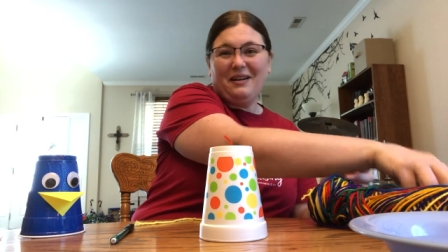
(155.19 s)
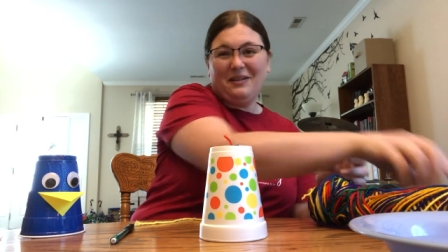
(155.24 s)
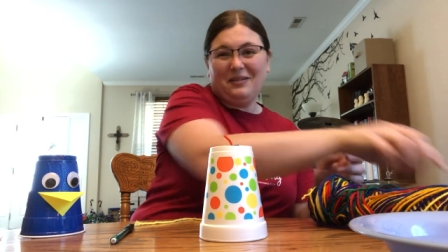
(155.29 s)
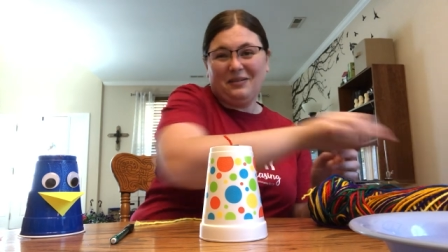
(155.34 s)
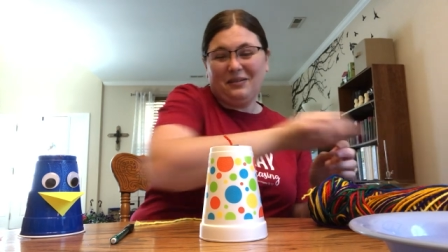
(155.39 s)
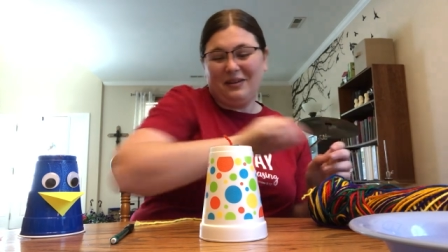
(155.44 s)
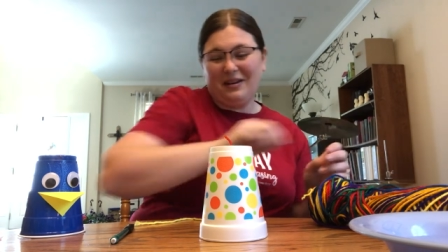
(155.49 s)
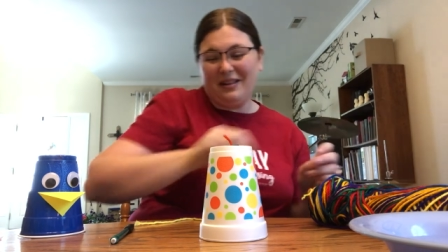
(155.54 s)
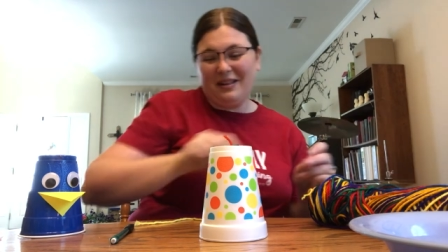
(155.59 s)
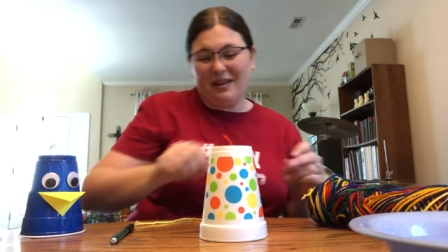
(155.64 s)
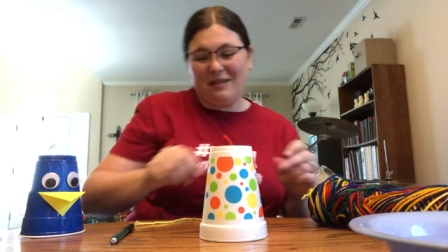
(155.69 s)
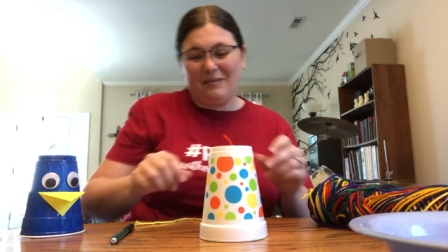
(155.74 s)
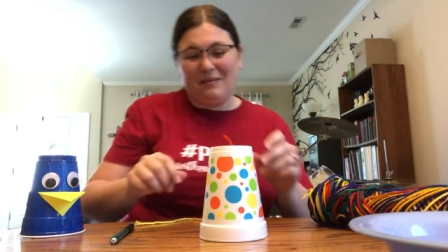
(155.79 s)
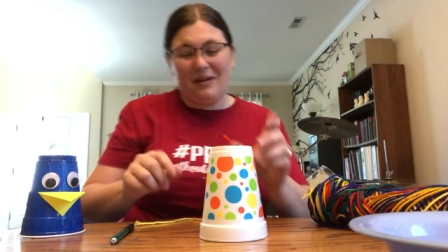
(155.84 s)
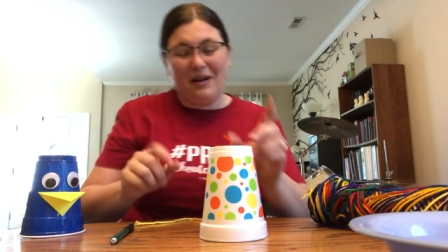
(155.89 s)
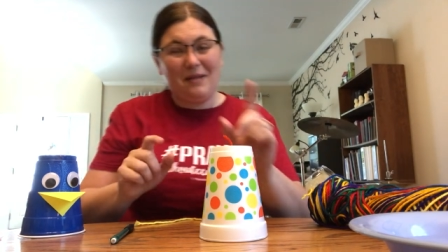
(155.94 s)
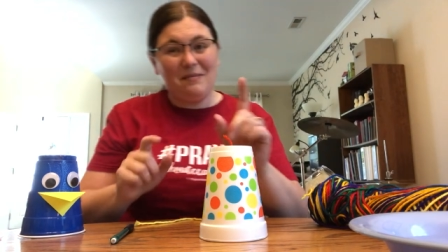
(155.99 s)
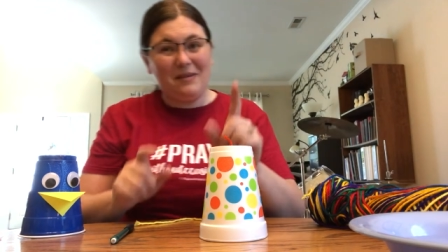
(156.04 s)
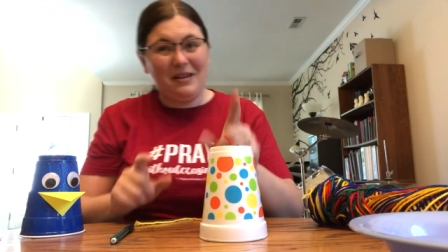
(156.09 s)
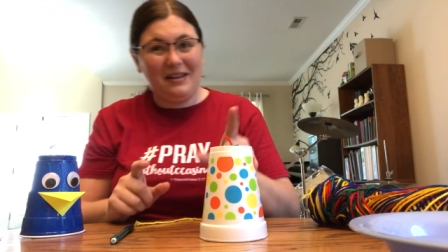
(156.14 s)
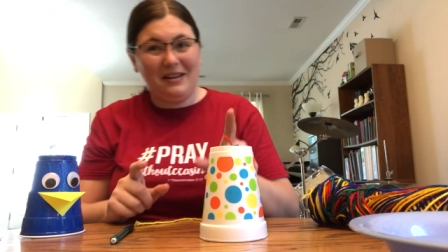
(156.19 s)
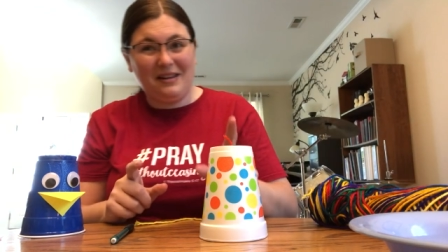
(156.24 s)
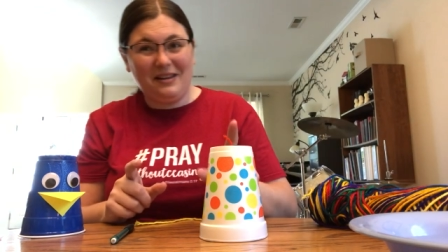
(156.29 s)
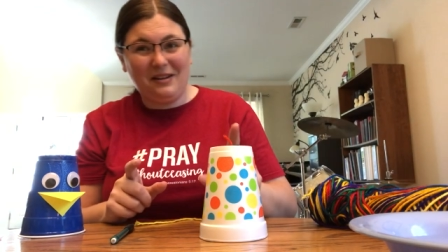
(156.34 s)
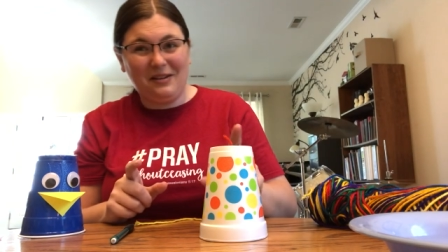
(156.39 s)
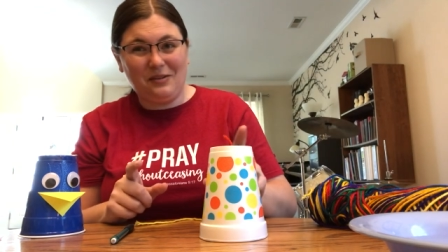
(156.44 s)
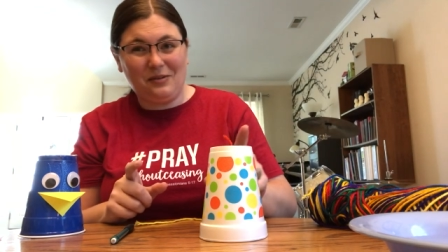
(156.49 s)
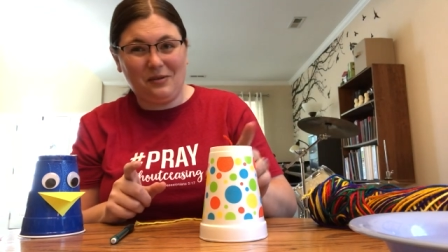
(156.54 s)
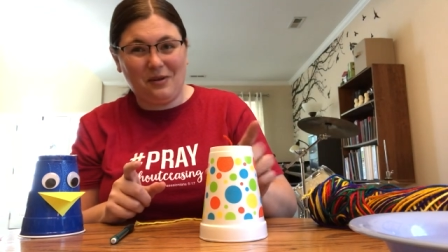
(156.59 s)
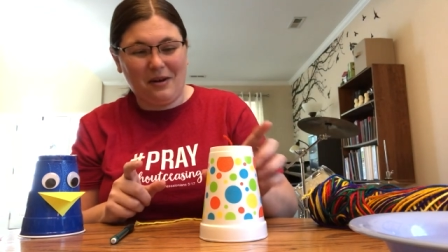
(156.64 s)
well, I'm not making
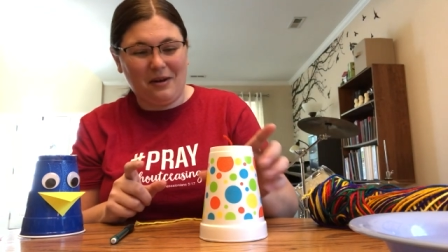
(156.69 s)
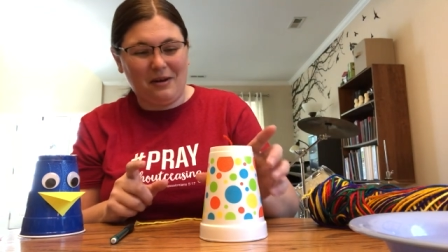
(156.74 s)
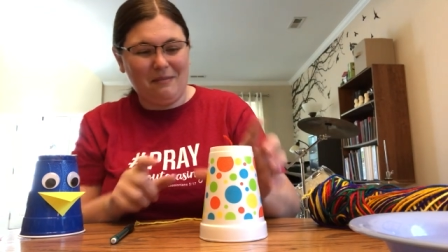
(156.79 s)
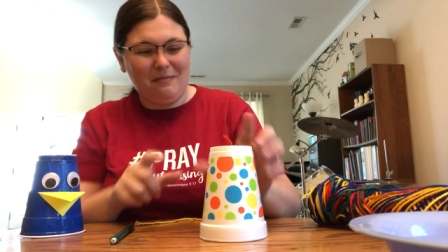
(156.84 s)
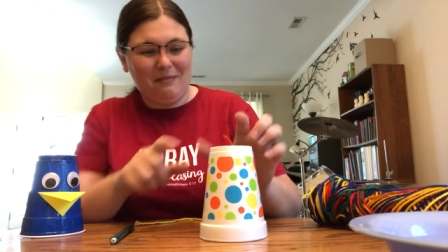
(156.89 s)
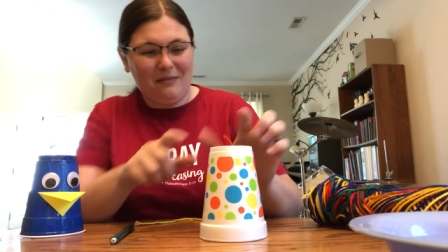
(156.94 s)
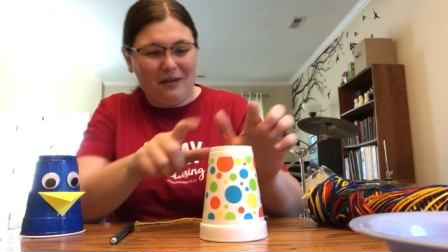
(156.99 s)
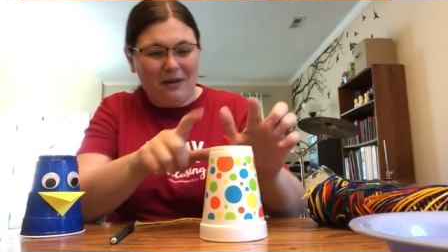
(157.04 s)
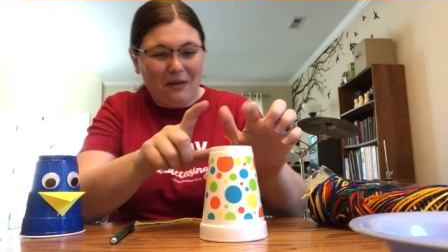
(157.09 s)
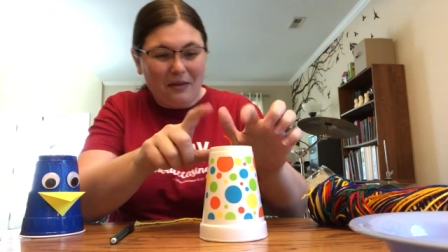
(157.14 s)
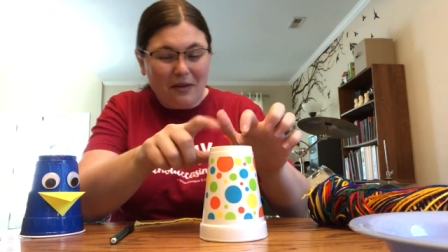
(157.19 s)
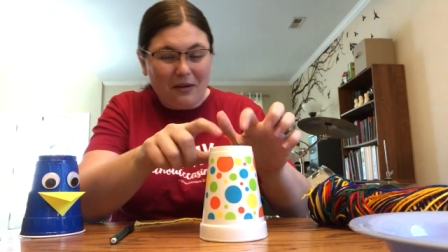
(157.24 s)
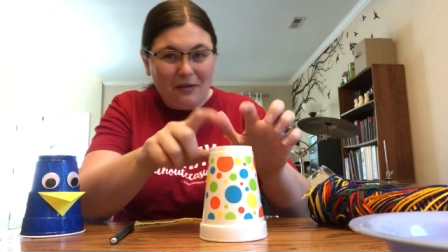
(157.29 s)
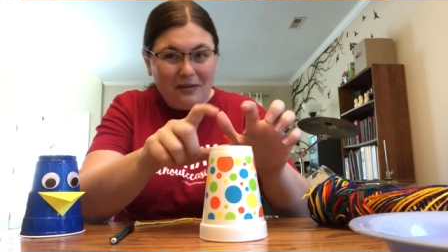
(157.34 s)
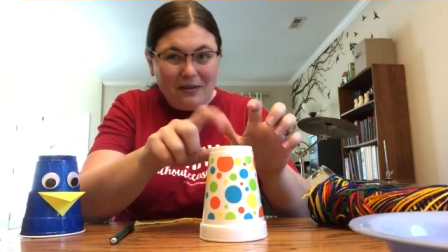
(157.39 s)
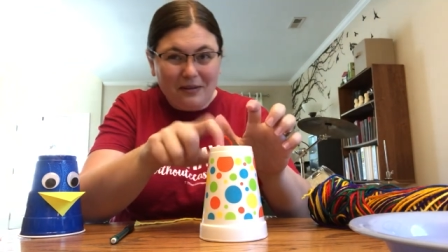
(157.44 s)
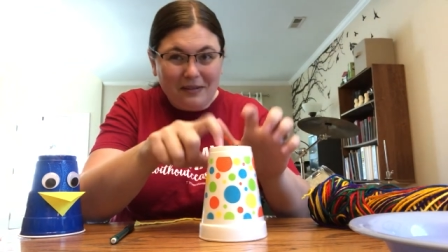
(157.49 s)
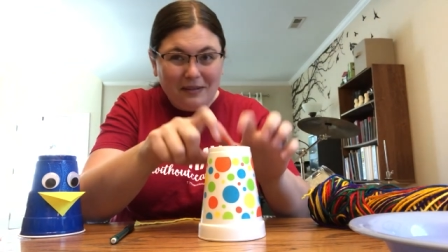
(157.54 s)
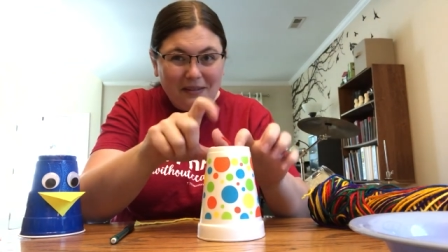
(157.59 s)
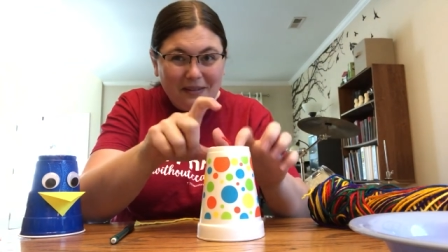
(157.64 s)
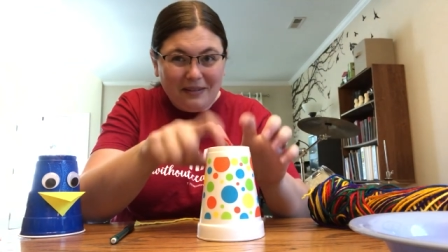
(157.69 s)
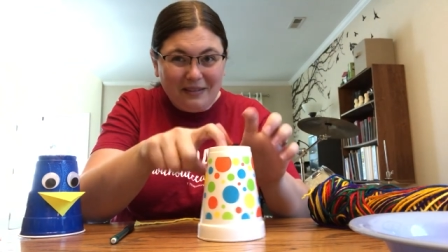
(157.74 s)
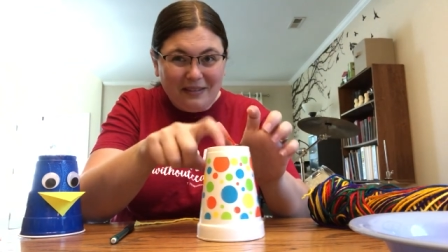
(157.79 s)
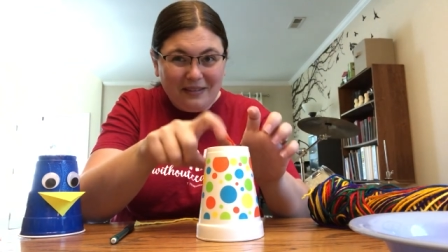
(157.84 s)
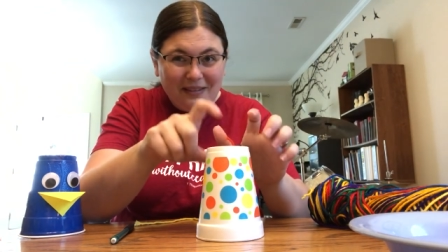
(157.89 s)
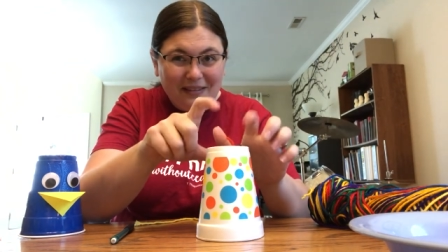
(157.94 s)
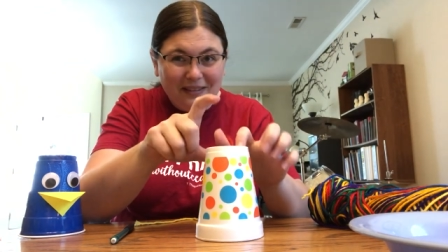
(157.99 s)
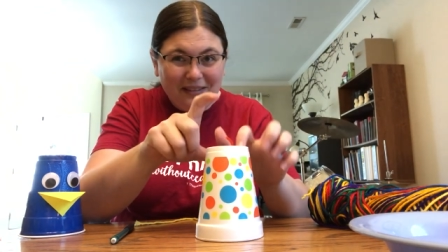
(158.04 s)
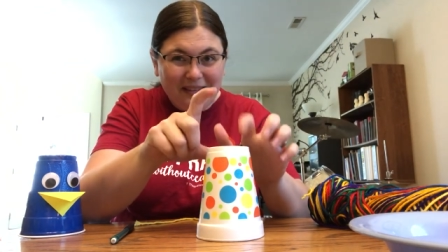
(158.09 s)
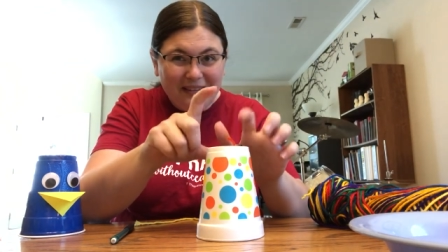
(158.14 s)
a drum, although
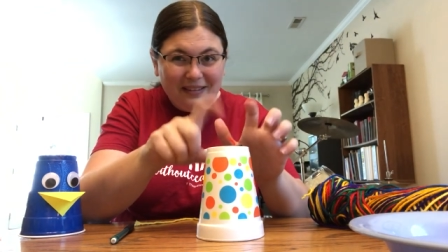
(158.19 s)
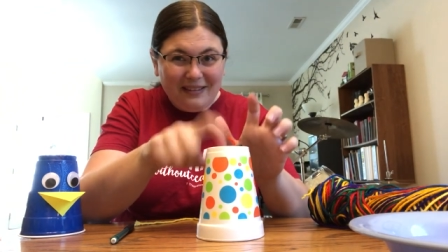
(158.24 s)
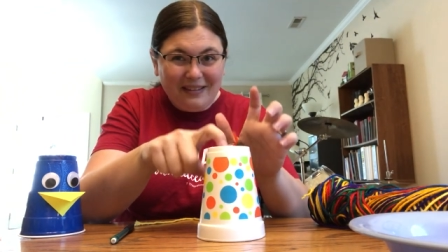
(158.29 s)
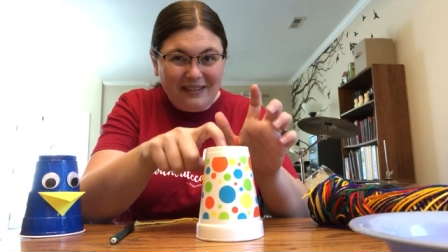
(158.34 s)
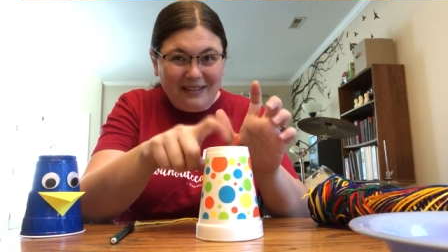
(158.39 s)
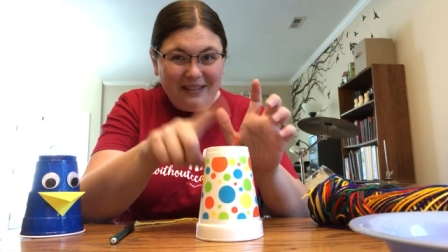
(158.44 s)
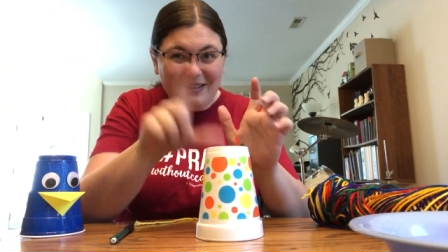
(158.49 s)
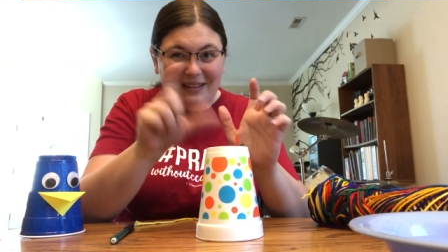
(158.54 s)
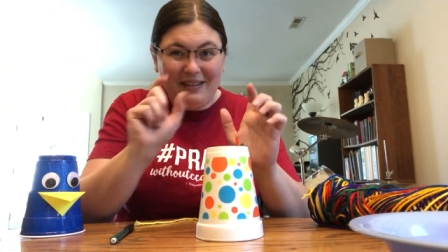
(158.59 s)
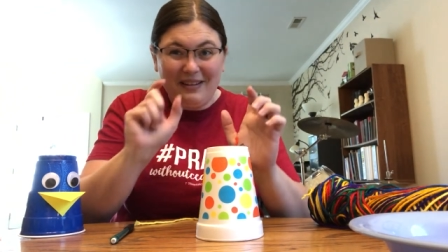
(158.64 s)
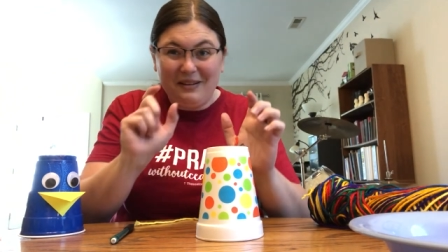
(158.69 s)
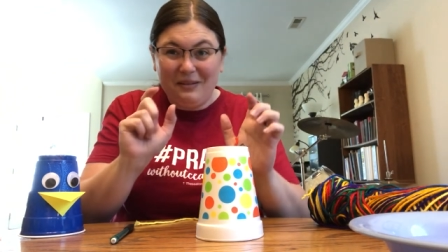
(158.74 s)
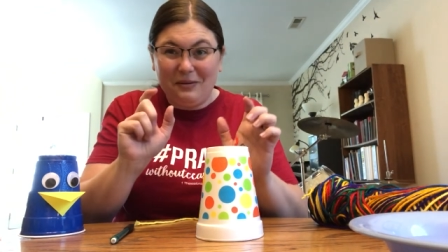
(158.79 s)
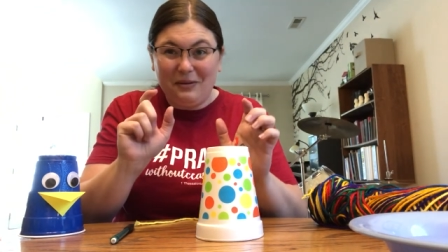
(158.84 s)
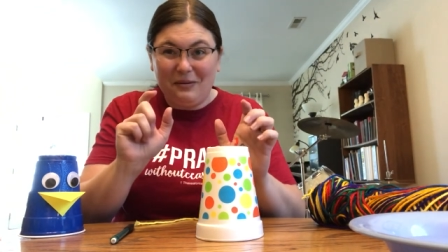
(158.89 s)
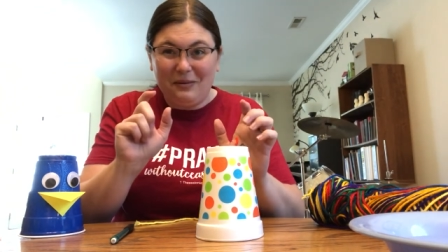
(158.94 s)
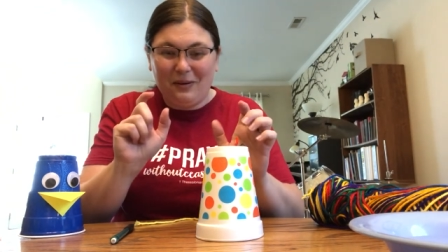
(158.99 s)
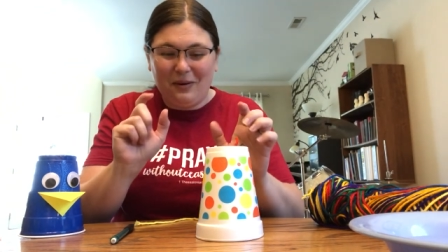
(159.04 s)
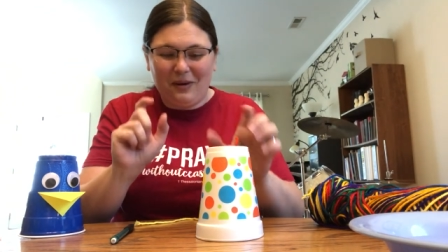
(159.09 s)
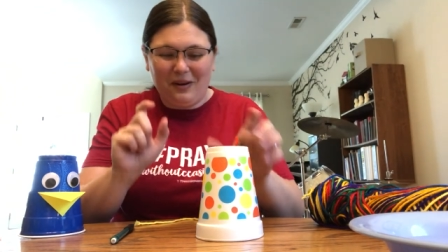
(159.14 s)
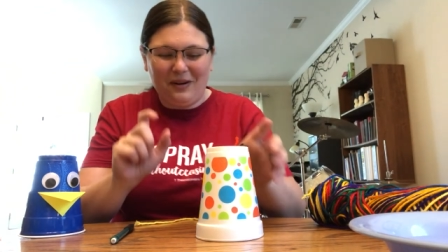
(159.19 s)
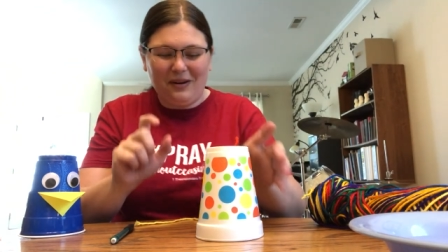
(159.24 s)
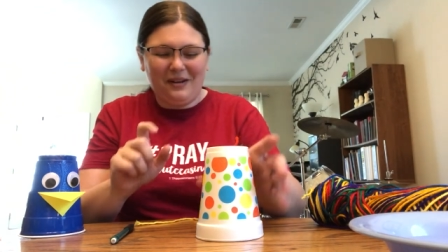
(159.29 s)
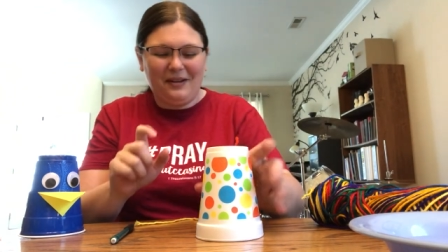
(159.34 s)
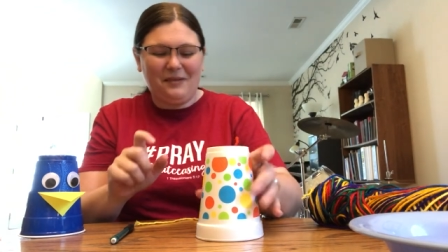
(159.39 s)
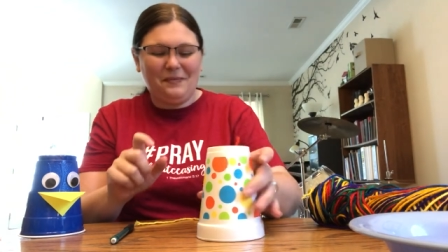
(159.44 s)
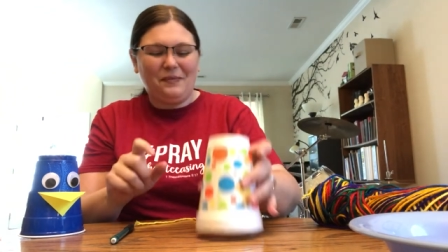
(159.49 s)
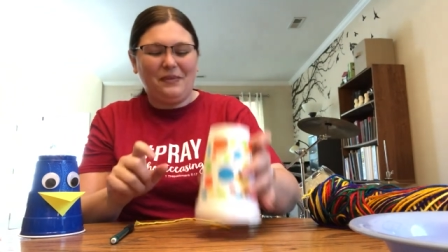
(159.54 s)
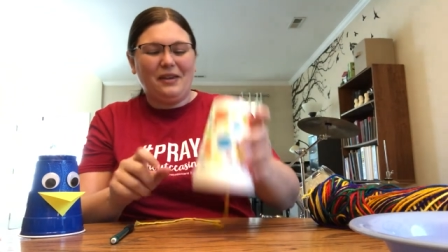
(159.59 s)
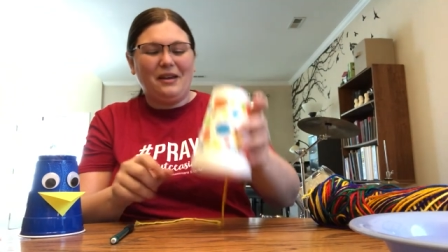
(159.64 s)
it would
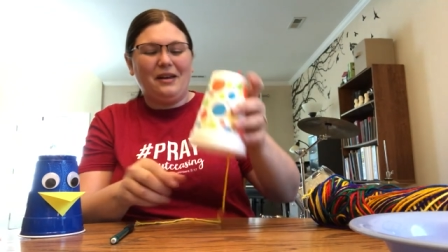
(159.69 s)
work.